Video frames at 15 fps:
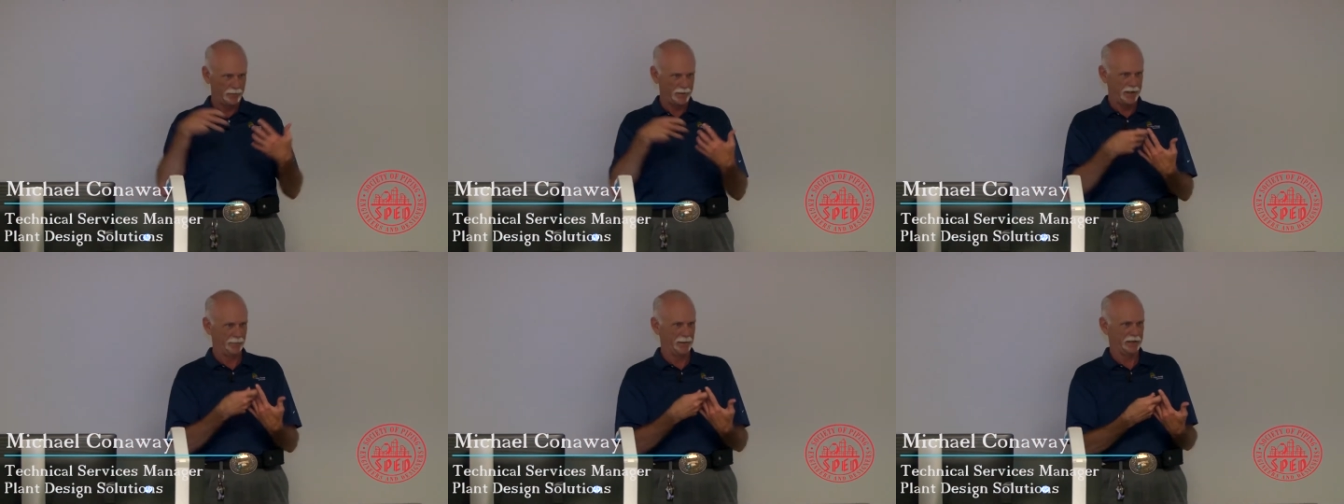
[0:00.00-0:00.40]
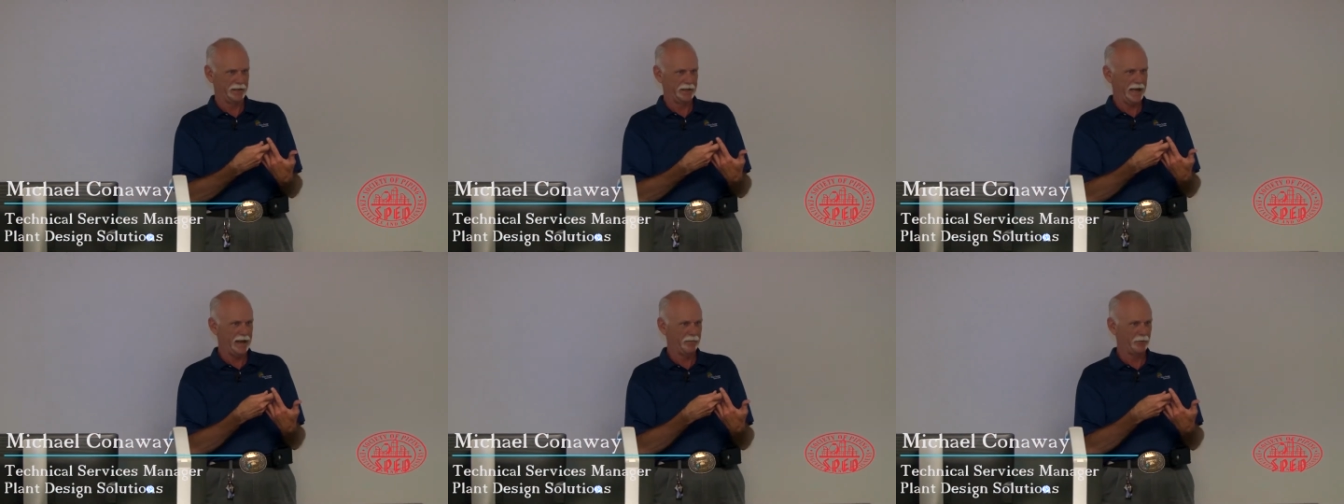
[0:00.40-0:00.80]
coming to
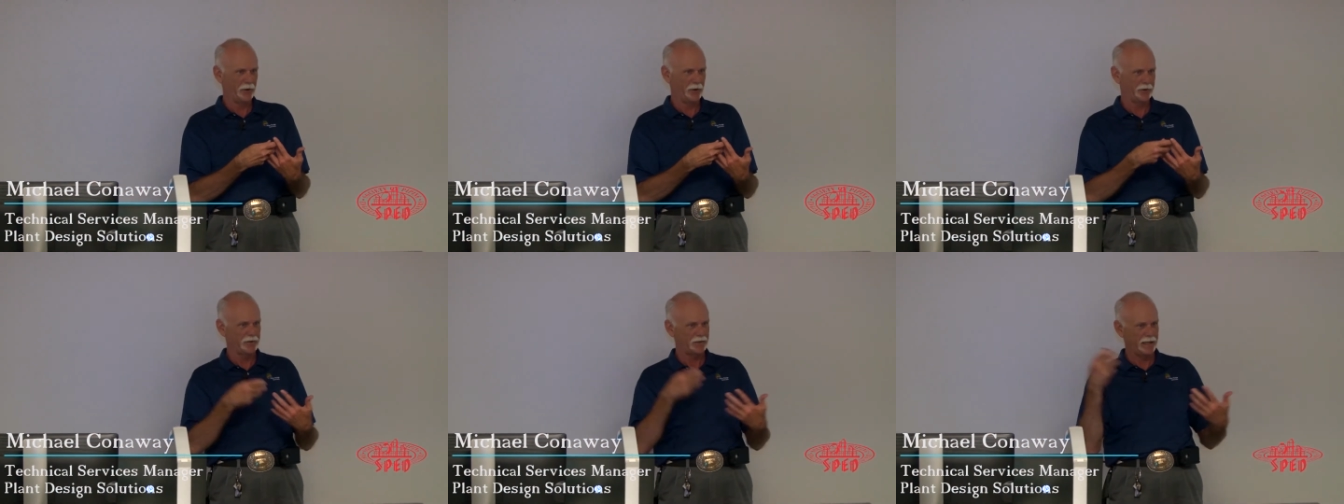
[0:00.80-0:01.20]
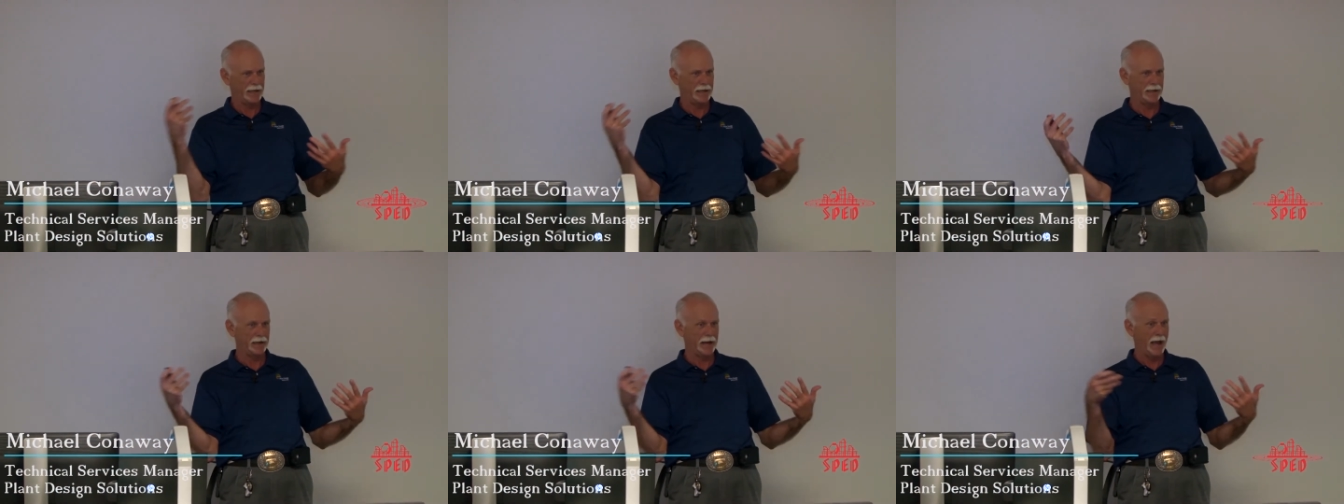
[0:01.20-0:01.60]
CAD Works,
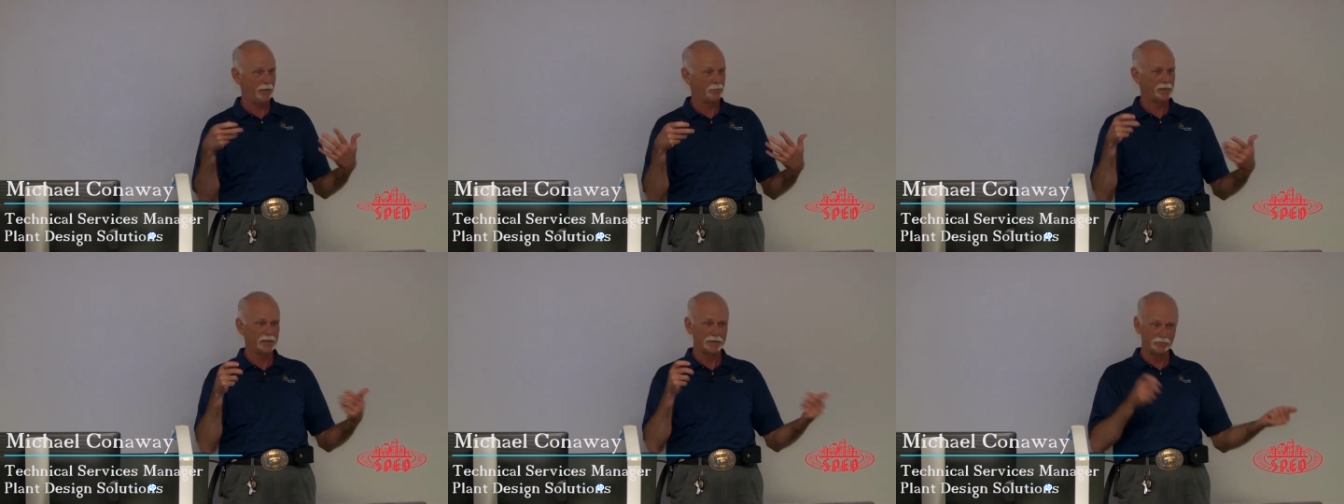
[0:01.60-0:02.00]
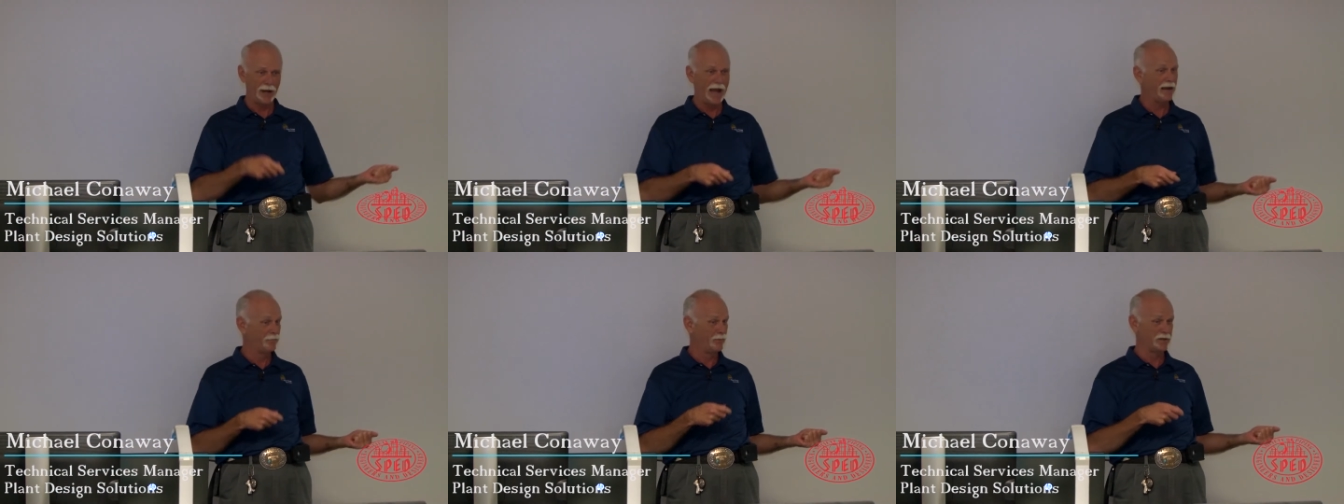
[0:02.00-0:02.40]
in and out.
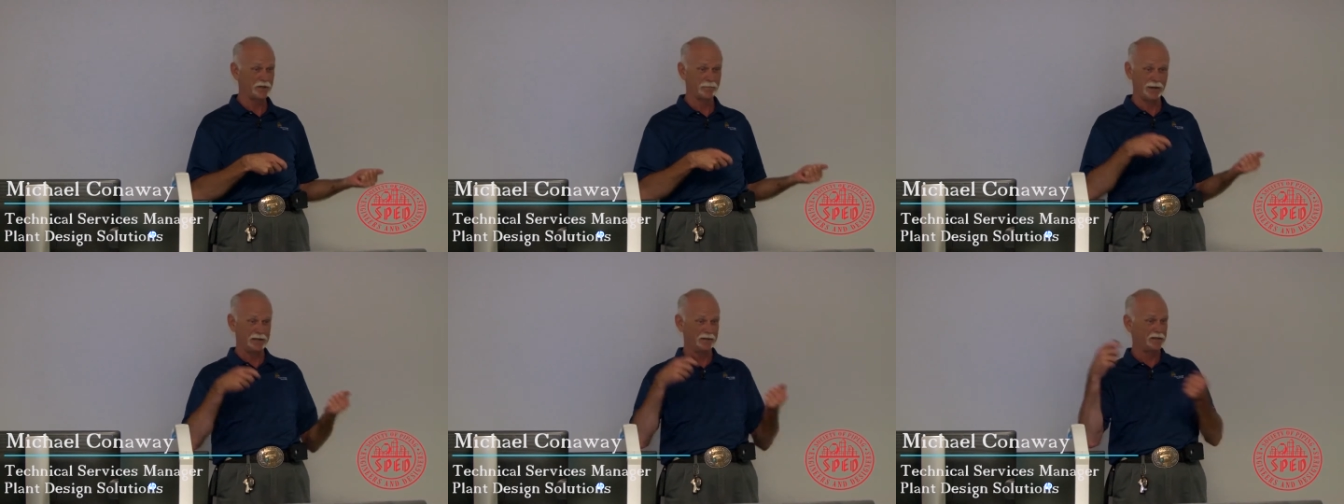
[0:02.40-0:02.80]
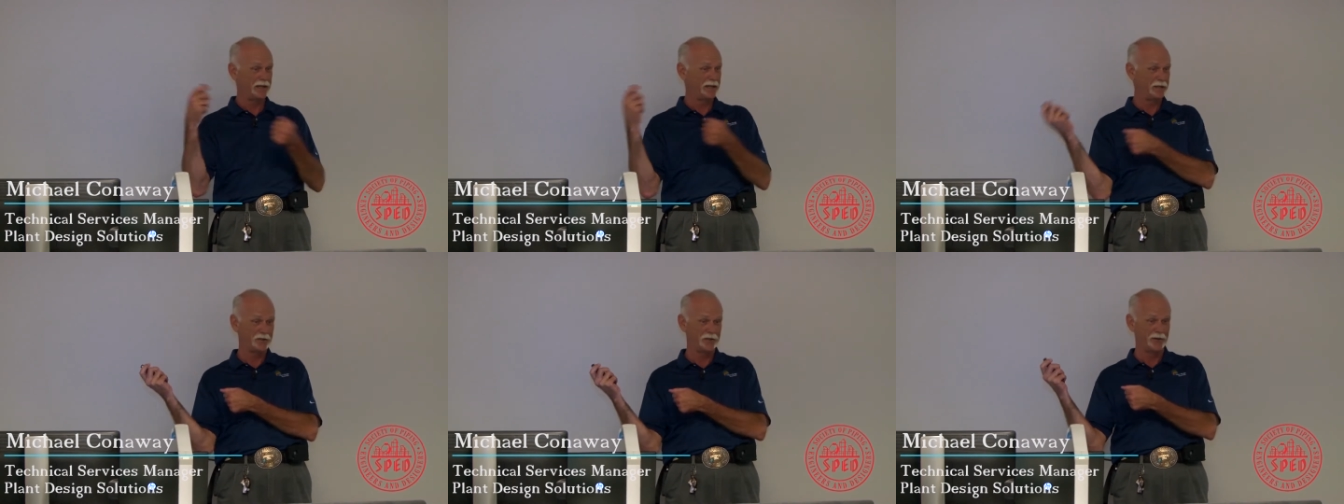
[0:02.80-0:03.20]
I can push a button,
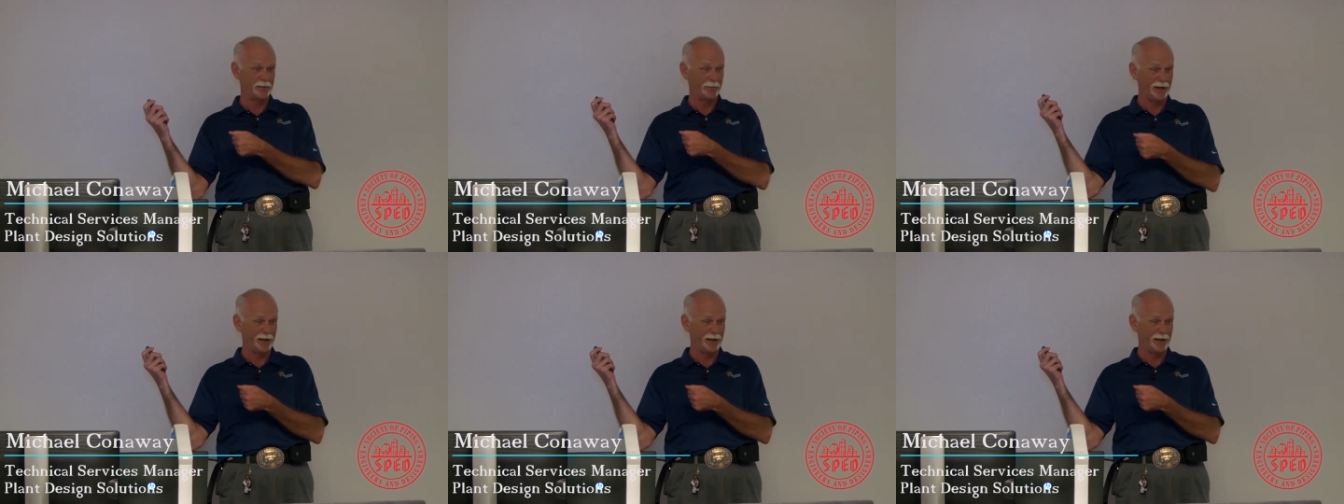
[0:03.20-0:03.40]
send it to him.